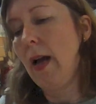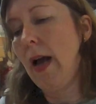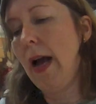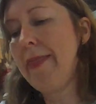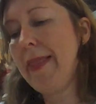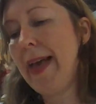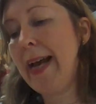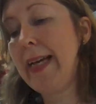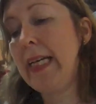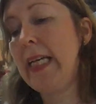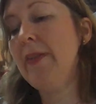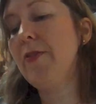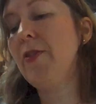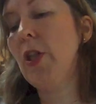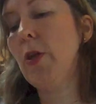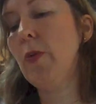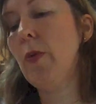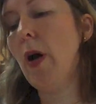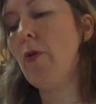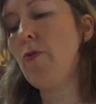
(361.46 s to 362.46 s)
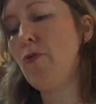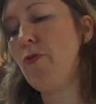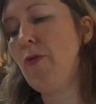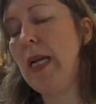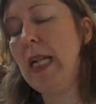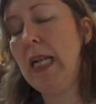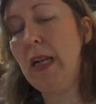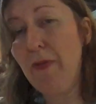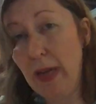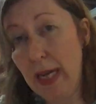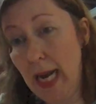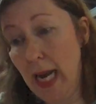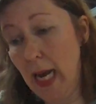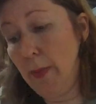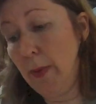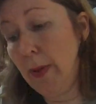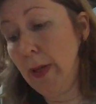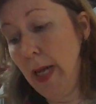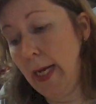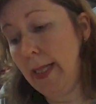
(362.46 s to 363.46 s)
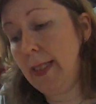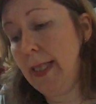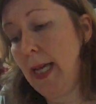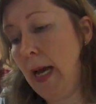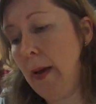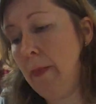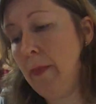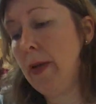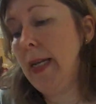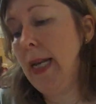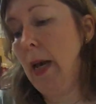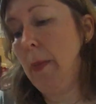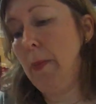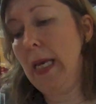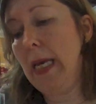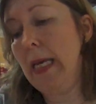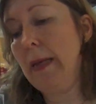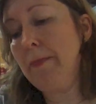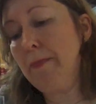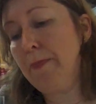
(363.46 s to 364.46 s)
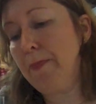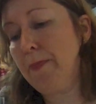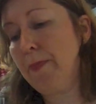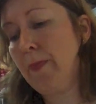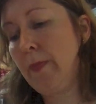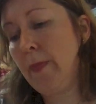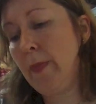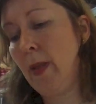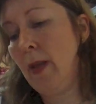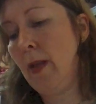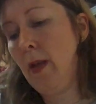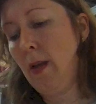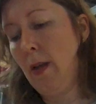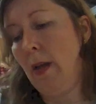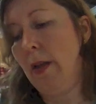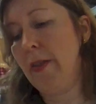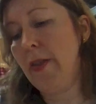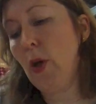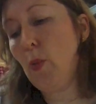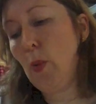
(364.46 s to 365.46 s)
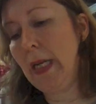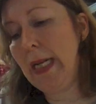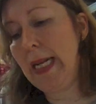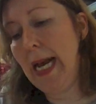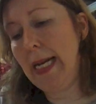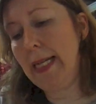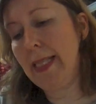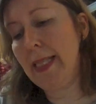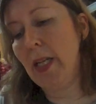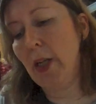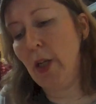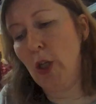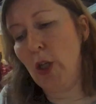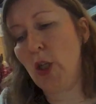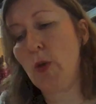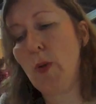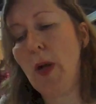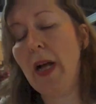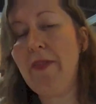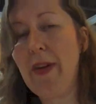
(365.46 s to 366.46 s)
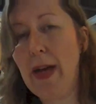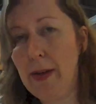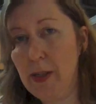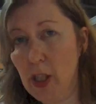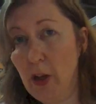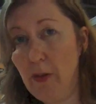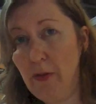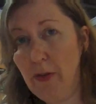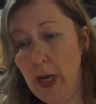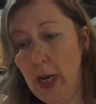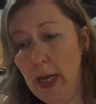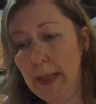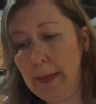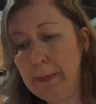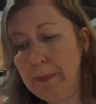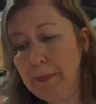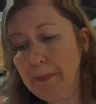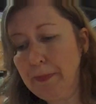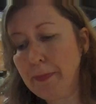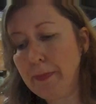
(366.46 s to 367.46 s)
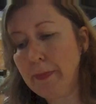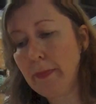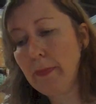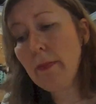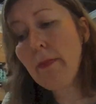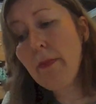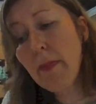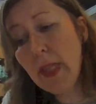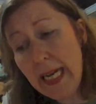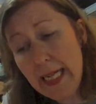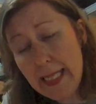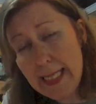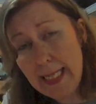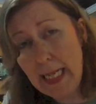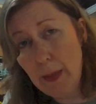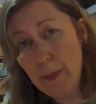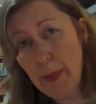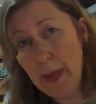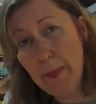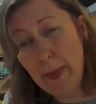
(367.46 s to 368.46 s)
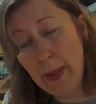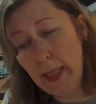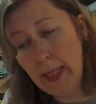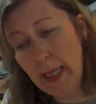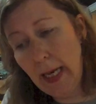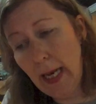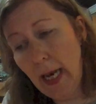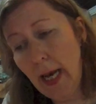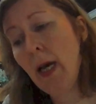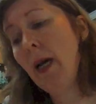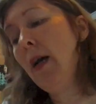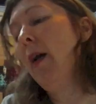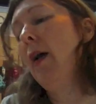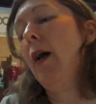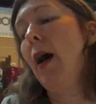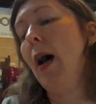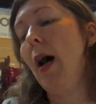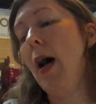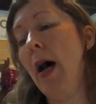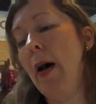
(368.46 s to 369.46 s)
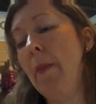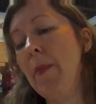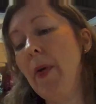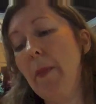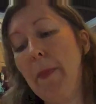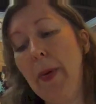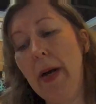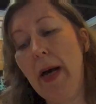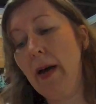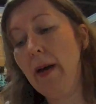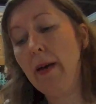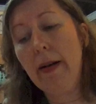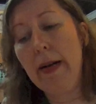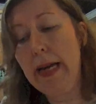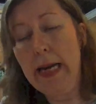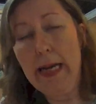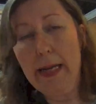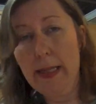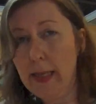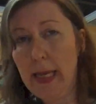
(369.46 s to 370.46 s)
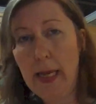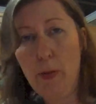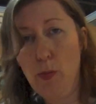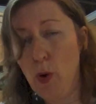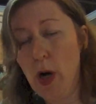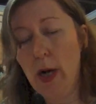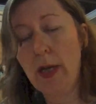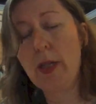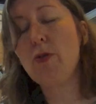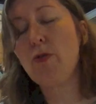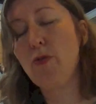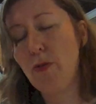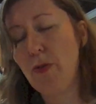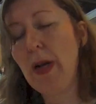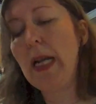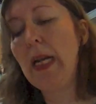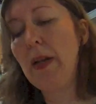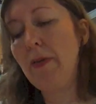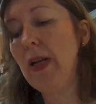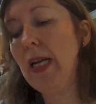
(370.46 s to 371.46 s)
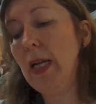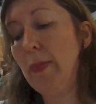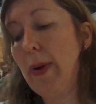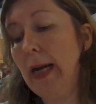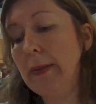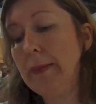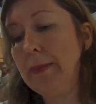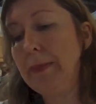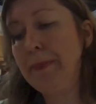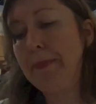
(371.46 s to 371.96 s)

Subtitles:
And that gives you a really reliable nighttime nappy that will last a good 12 hours overnight. It's a little bit bulkier, but it works really, really well.